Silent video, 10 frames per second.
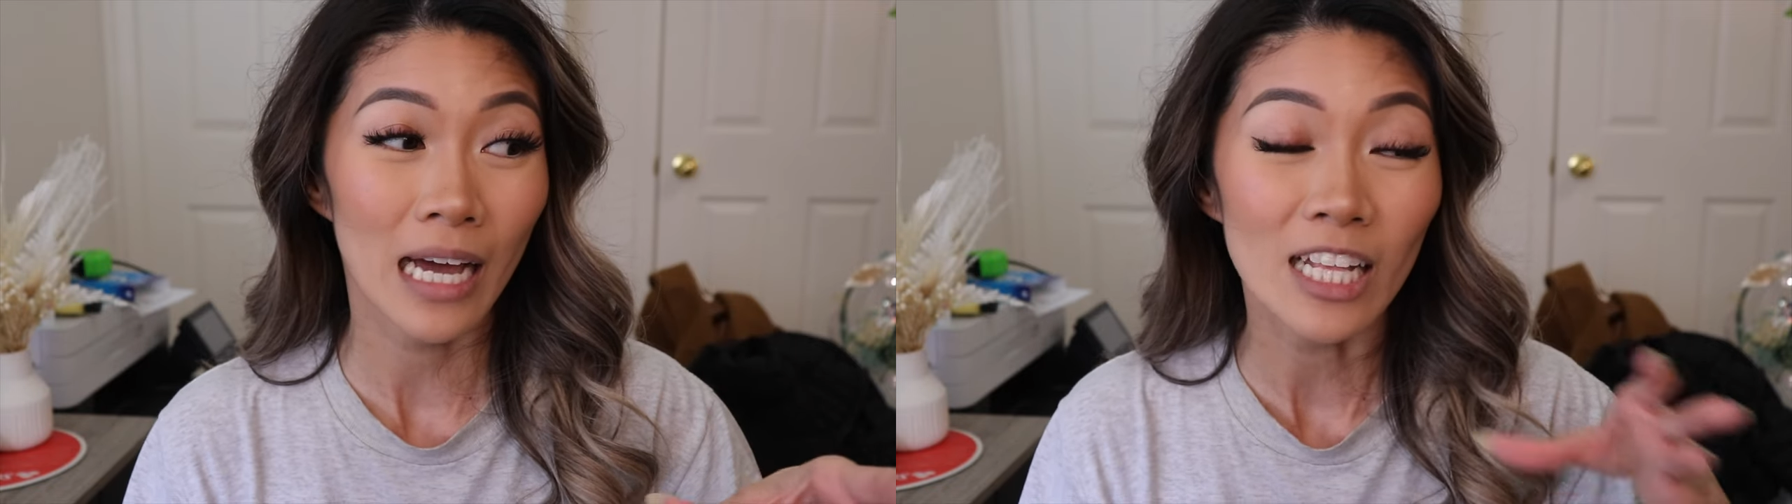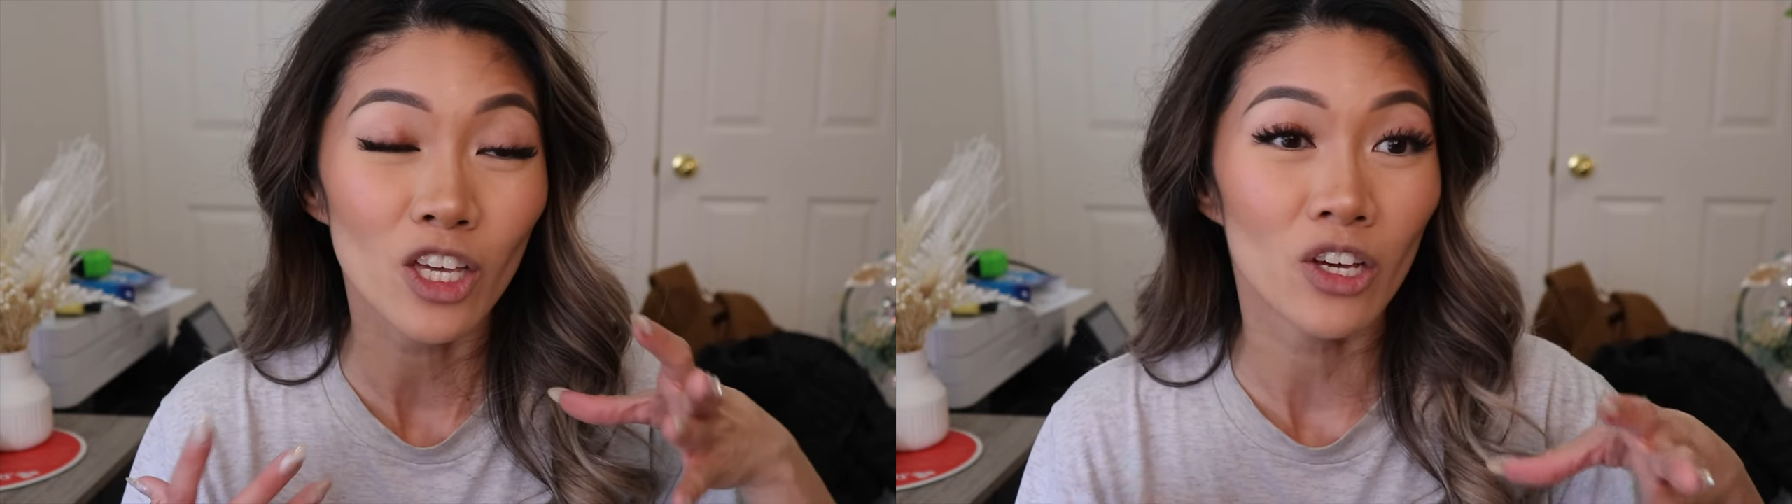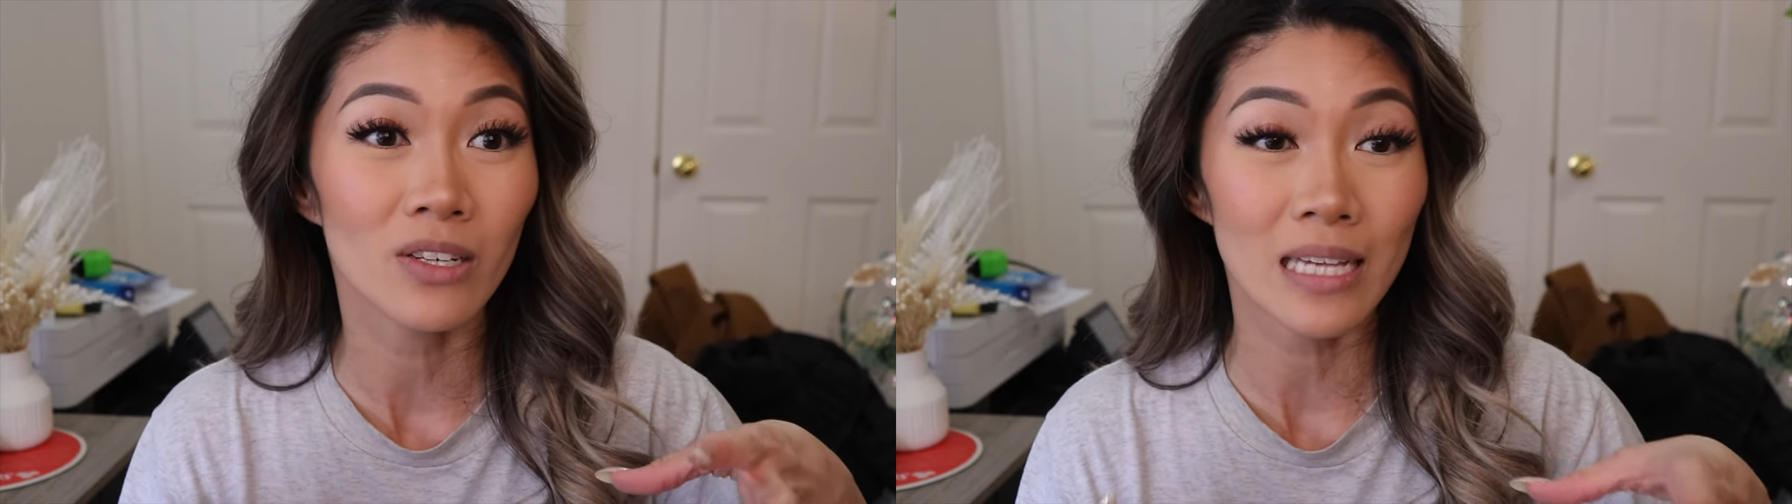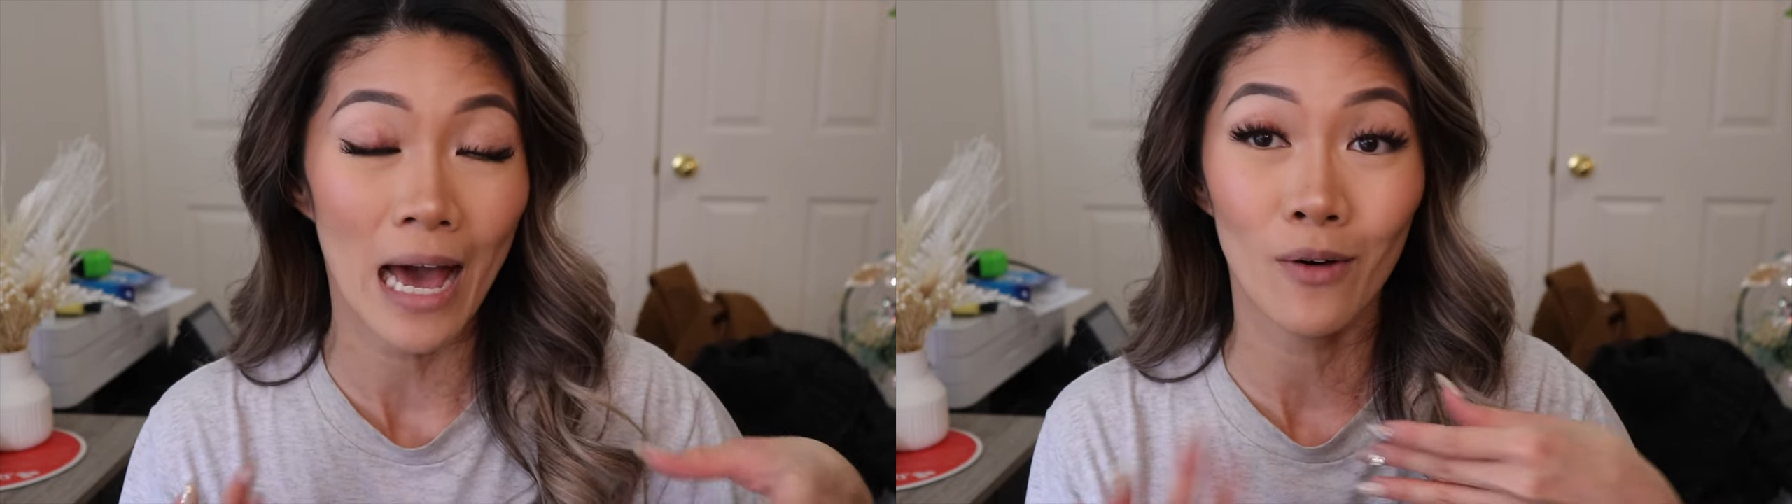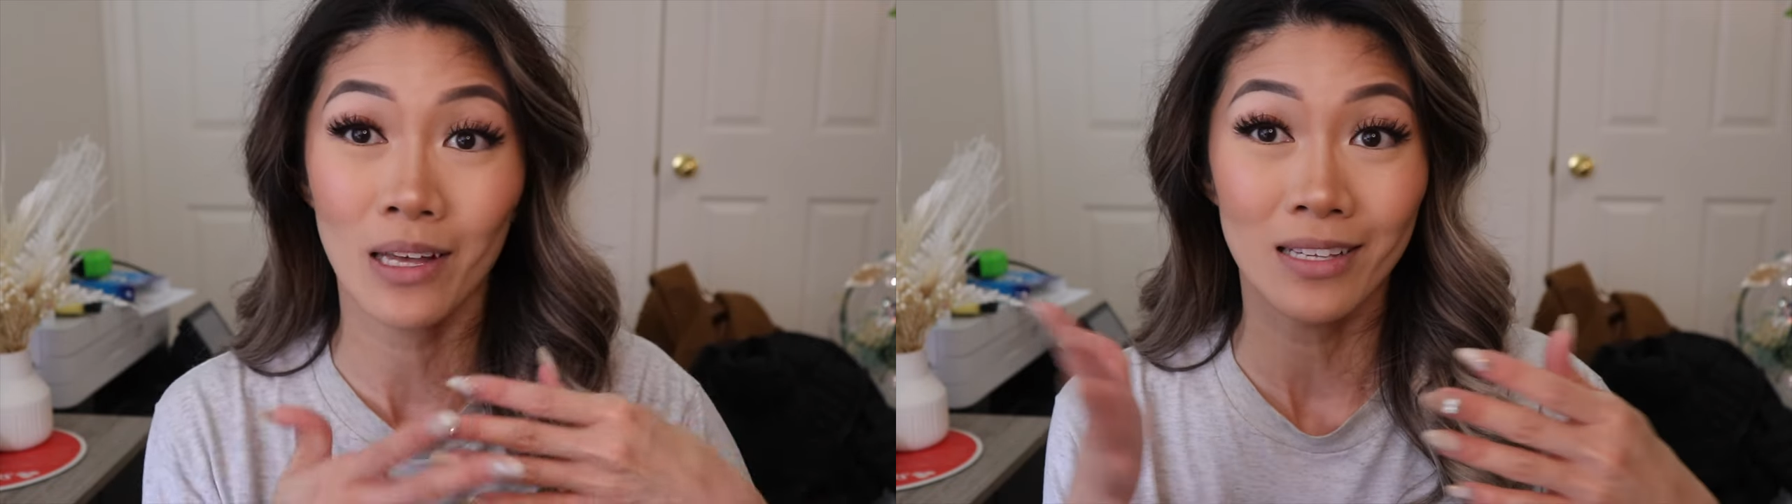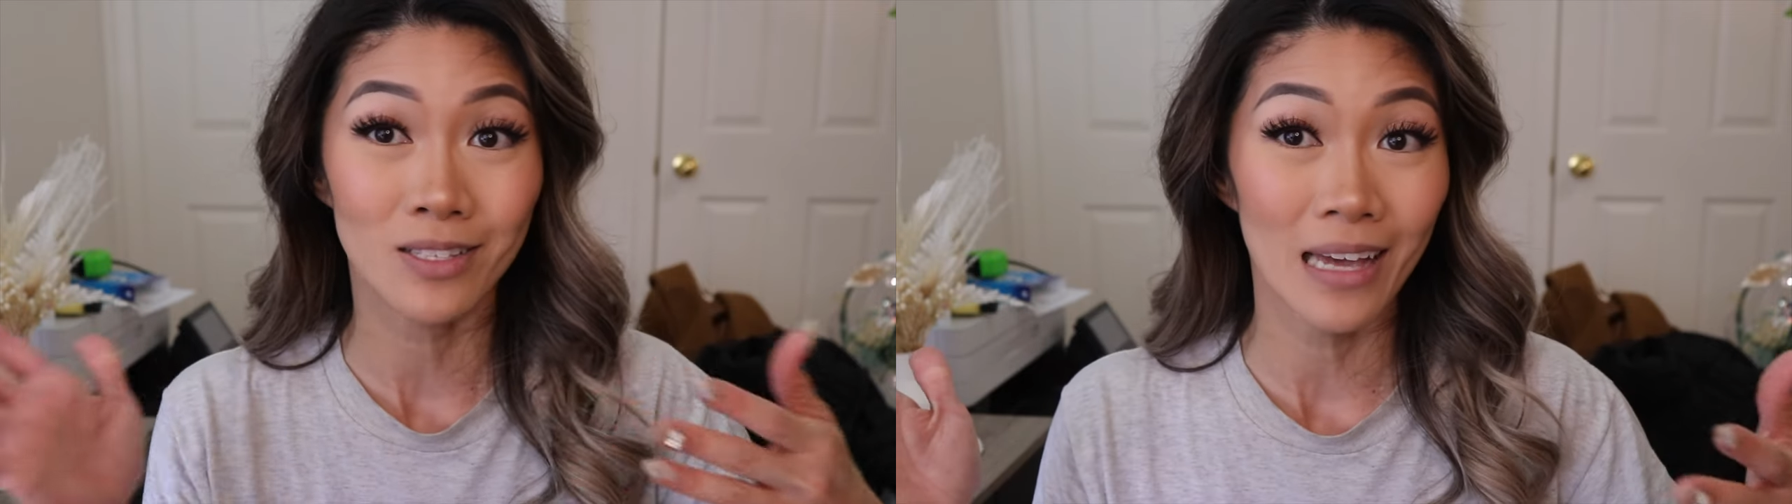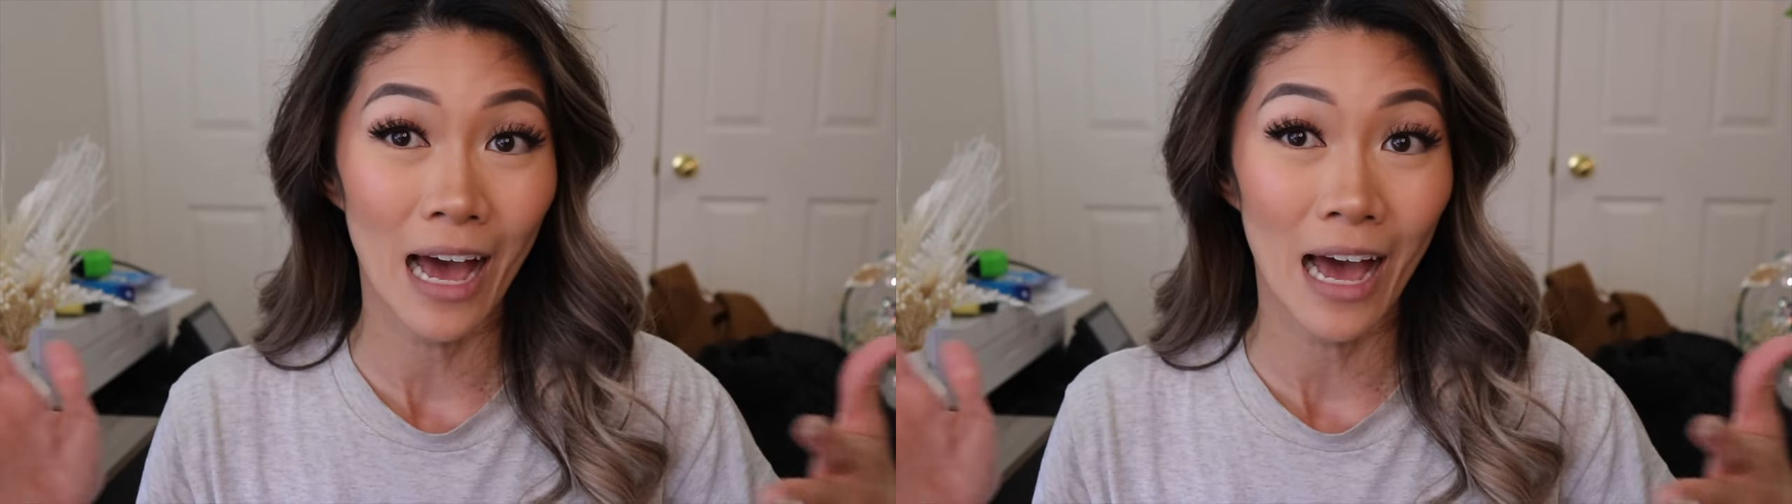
kind of curious how it is,